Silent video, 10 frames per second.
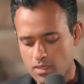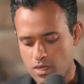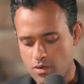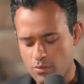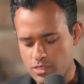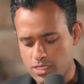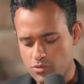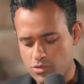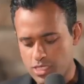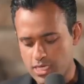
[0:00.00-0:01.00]
What's
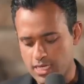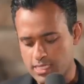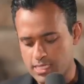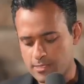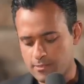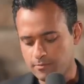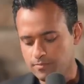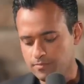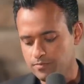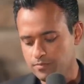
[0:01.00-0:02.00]
interesting is
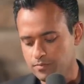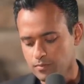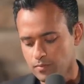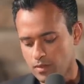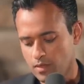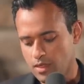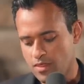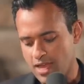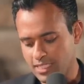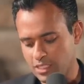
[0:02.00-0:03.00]

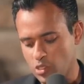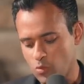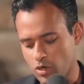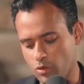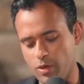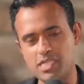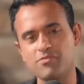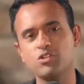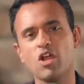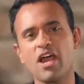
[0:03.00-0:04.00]
that's actually one of the ways
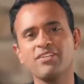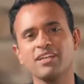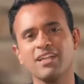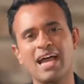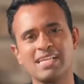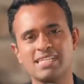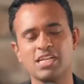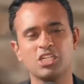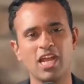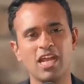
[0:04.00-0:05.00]
of driving
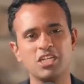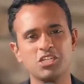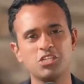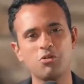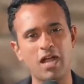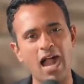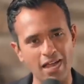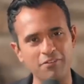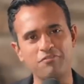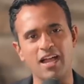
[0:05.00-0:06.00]
lasting change is you
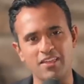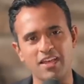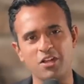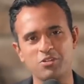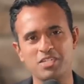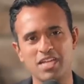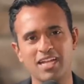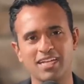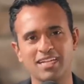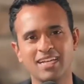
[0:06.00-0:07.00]
codify that
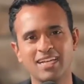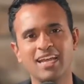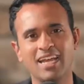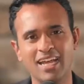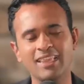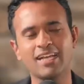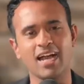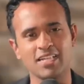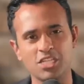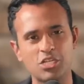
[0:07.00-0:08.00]
understanding in the
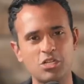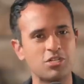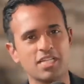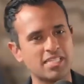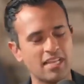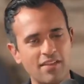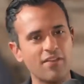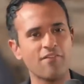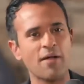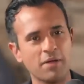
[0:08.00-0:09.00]
Constitution, such that even
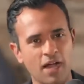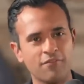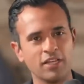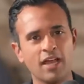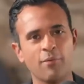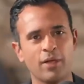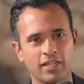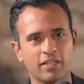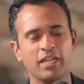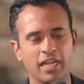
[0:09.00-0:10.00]
if I'm governing that way
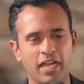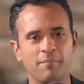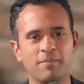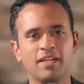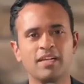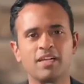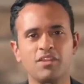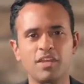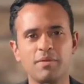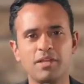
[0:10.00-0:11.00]
and cleaning up
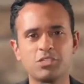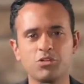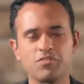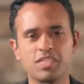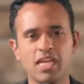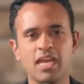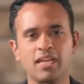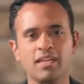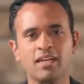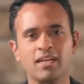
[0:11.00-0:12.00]
the administrative state,